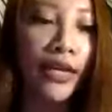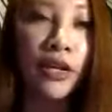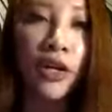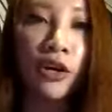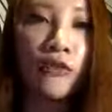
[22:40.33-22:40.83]

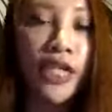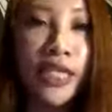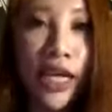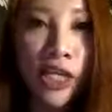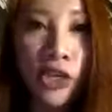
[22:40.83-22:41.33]
you know,
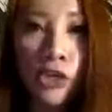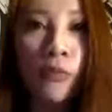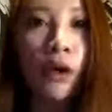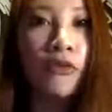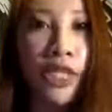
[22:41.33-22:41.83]
research, do
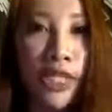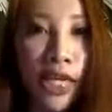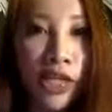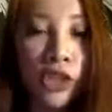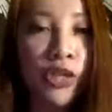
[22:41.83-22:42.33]
more
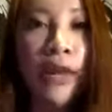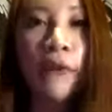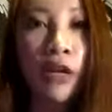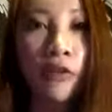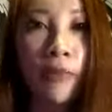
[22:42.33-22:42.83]
research, get
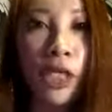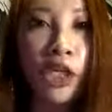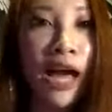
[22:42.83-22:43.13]
more information.